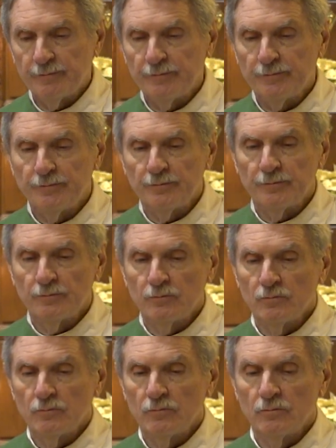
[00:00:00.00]

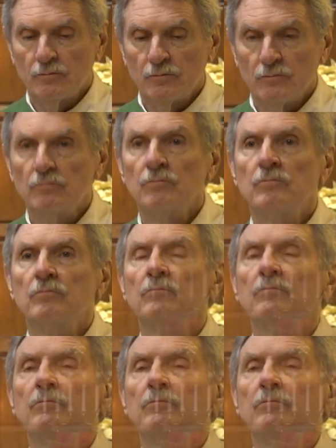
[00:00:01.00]
Nobody speaks.